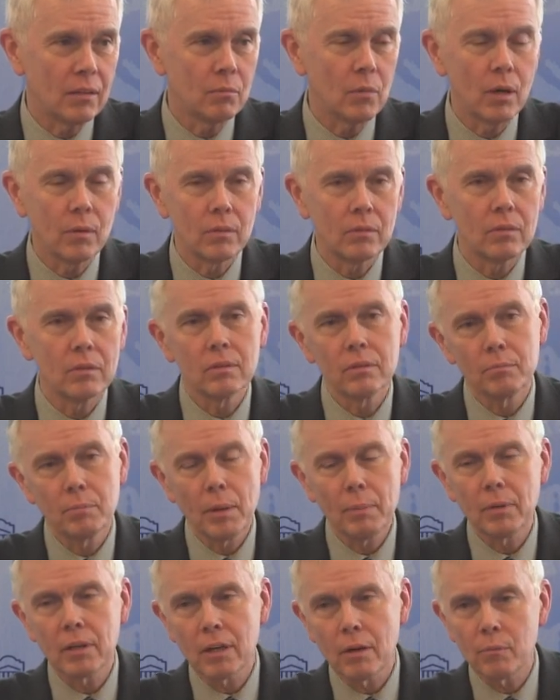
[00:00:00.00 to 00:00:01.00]
And when
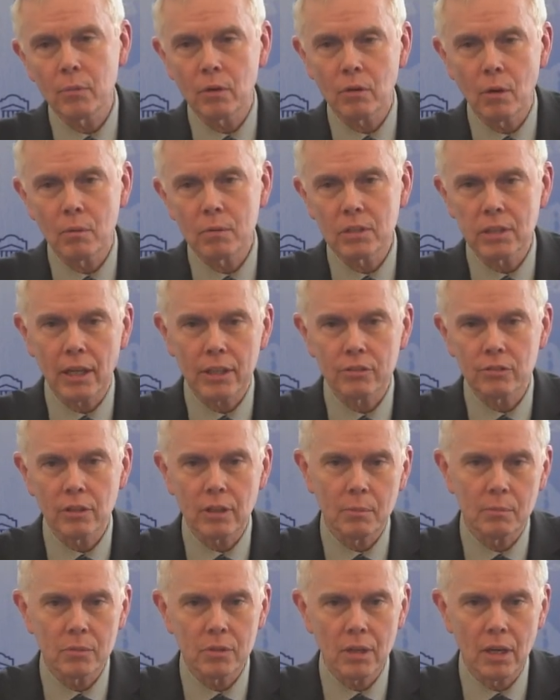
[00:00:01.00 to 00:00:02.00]
people in government are always
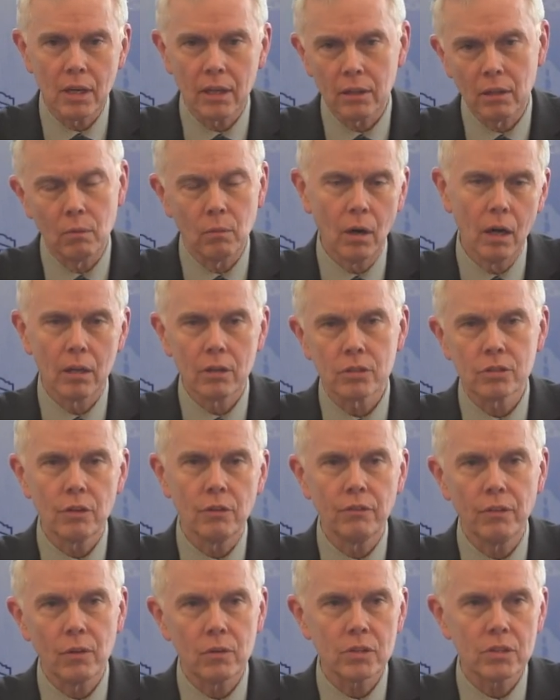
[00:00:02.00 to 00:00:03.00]
lecturing them, saying, you know, why are you
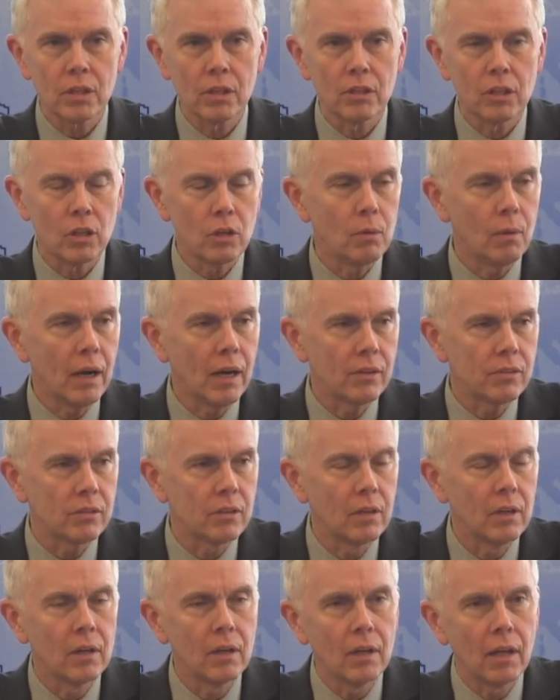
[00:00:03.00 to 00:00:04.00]
so focused on the U.S.?